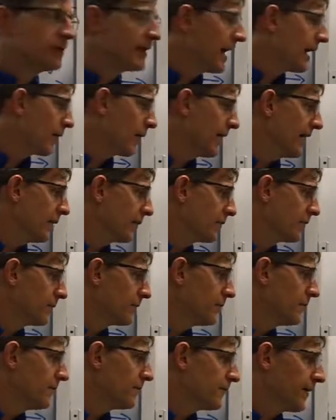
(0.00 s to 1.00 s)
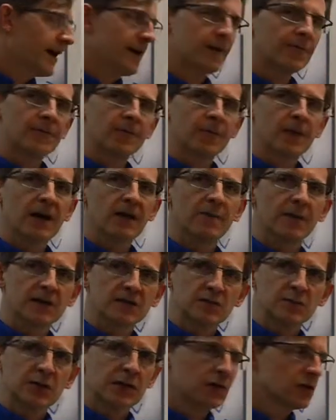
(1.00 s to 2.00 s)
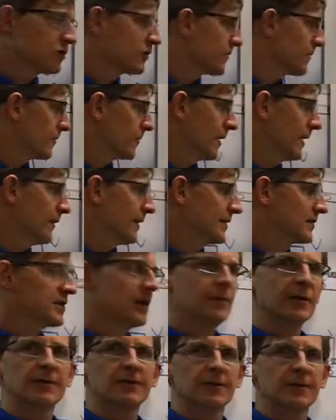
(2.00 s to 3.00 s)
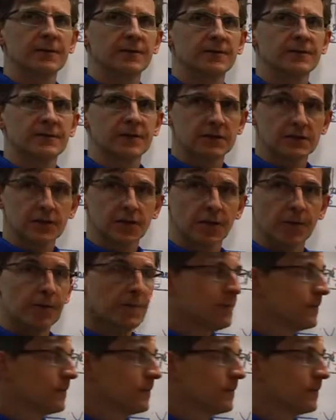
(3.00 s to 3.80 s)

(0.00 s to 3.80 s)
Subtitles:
that, right? P final for red minus P initial for red. That's coming from this term.